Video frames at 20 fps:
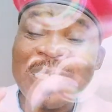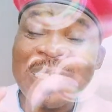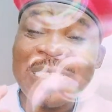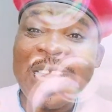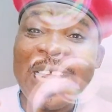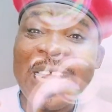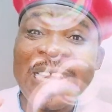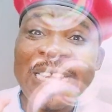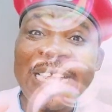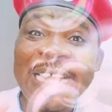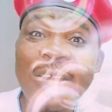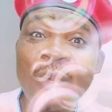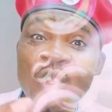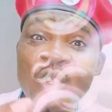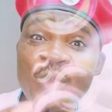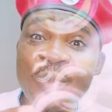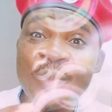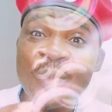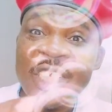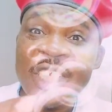Nandekan
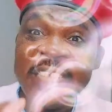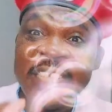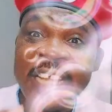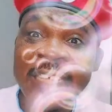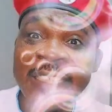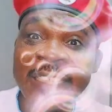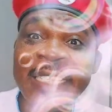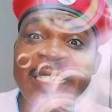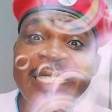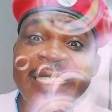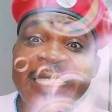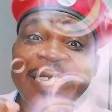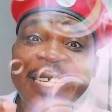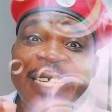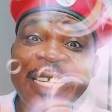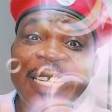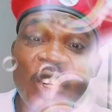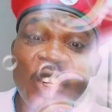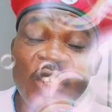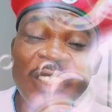was preaching then,
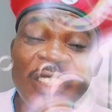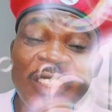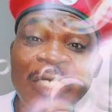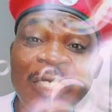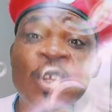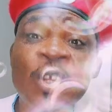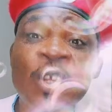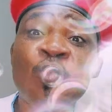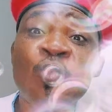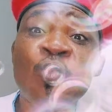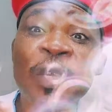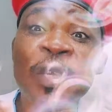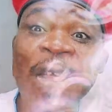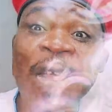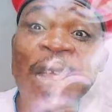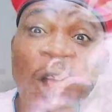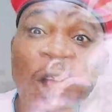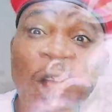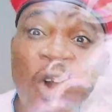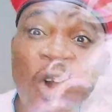telling us that we
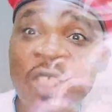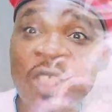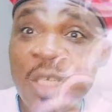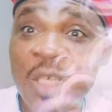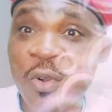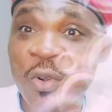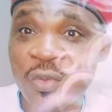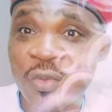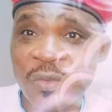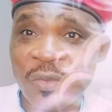are all Igbos.